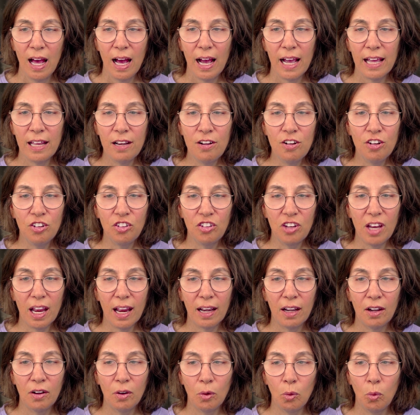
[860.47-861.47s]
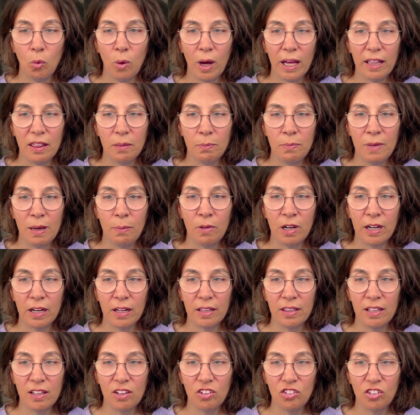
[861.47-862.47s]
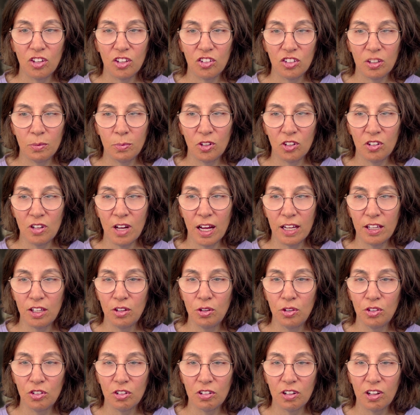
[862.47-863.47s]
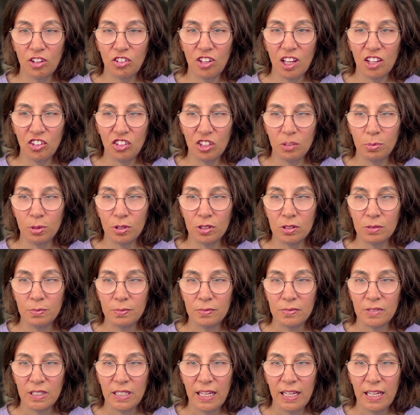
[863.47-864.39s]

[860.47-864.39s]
I understand why the memory on these systems is not user accessible.